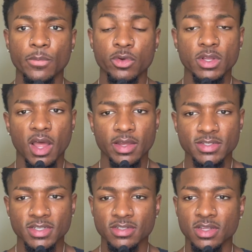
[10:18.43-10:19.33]

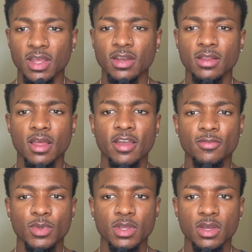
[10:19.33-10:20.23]
realized this late in
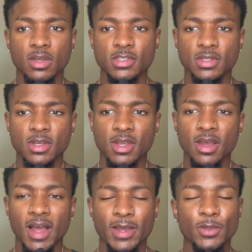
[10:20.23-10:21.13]
life, because
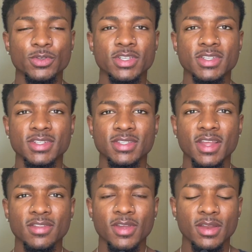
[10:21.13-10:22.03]
I used to just
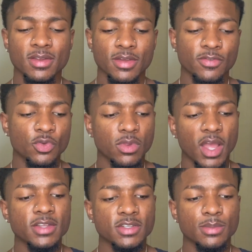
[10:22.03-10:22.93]
think that if you
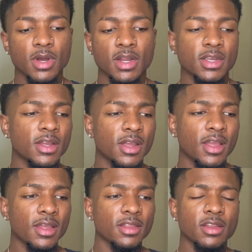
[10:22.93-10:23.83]
like somebody,
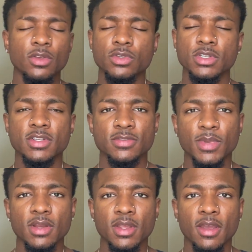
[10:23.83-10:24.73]
then you should just
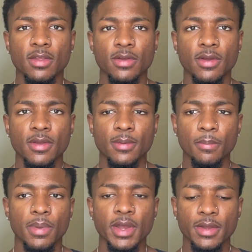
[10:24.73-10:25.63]
be together.
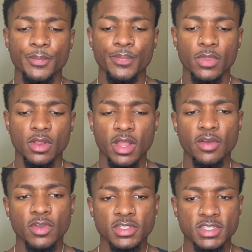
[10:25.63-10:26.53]
But
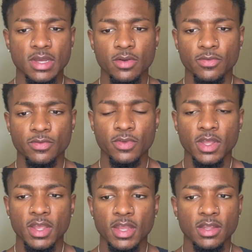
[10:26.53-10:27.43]
love itself
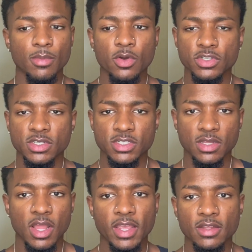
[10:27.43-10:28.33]
and emotions
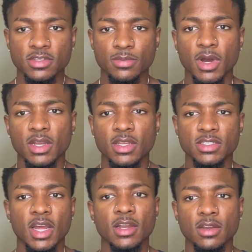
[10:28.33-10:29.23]
and liking somebody
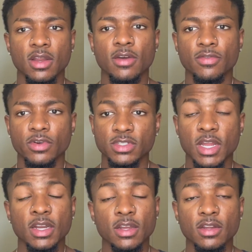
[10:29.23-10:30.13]
is not enough, or is
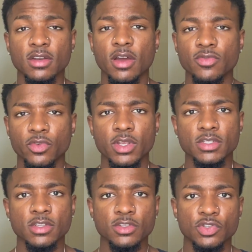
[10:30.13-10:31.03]
not a good enough
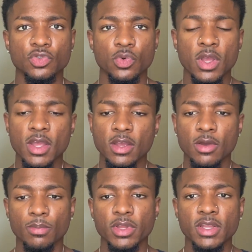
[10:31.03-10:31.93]
reason to
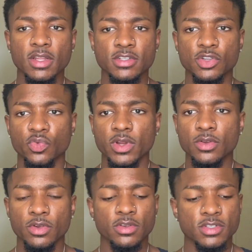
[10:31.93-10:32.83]
completely
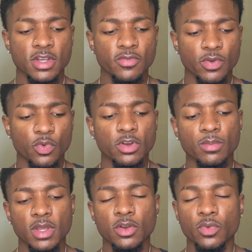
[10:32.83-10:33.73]
surrender yourself and want to
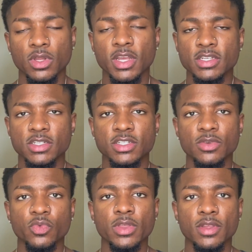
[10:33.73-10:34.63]
be in a
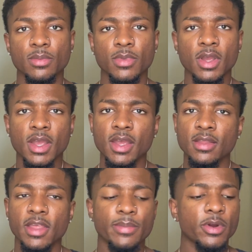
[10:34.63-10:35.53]
relationship with
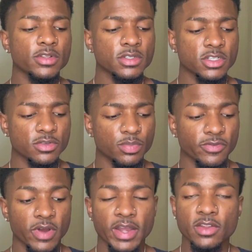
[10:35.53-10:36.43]
them. That person should
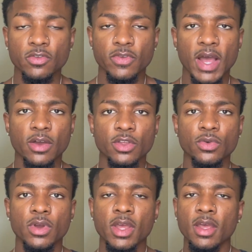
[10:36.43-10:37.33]
provide you value.